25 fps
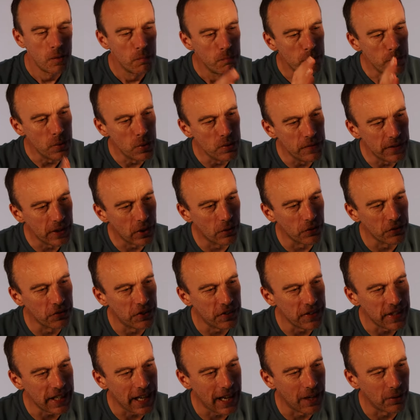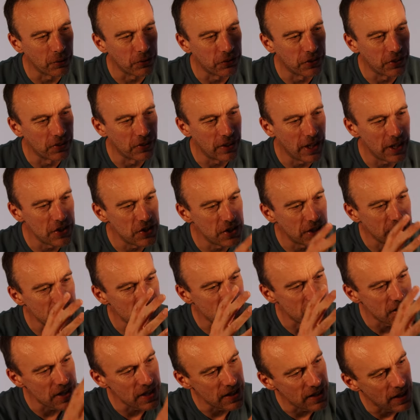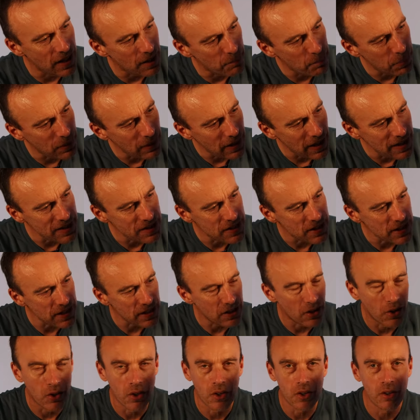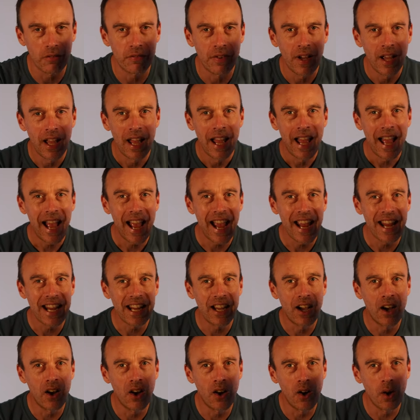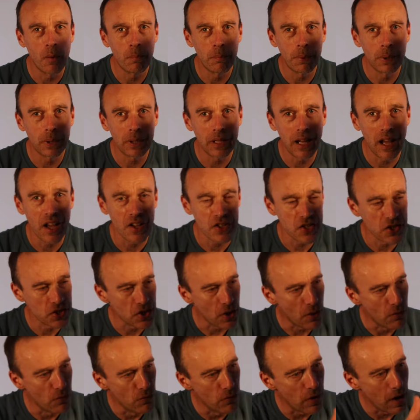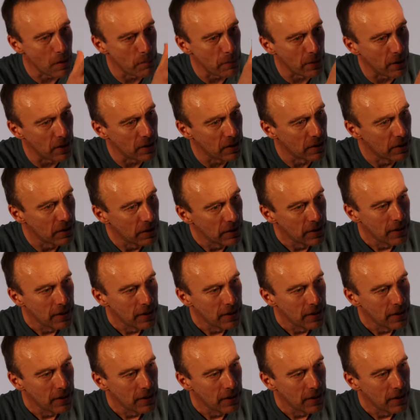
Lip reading: Moving on to the outer, and as you can see there, plenty of AHR Plus rubber.